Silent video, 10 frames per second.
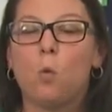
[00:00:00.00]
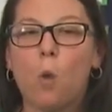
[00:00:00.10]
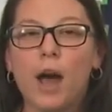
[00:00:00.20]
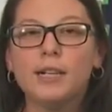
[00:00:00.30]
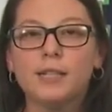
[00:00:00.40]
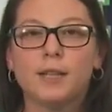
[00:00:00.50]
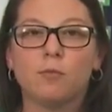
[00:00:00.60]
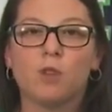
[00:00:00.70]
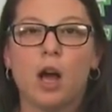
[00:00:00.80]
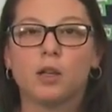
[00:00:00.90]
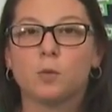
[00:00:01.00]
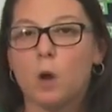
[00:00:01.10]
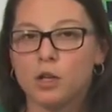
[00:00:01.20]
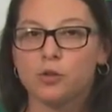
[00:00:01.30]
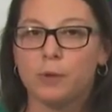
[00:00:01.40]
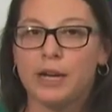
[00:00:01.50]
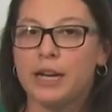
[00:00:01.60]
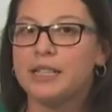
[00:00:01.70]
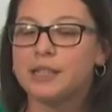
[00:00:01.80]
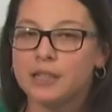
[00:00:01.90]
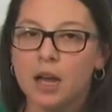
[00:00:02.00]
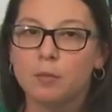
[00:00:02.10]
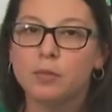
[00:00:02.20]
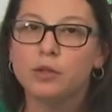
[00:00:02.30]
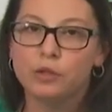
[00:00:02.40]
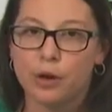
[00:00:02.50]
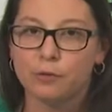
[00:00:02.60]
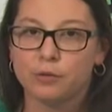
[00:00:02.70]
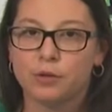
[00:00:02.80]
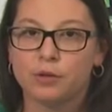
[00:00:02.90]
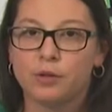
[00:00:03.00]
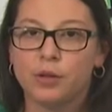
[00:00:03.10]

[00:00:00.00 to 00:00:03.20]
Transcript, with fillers: why some rocks wash away and some don't.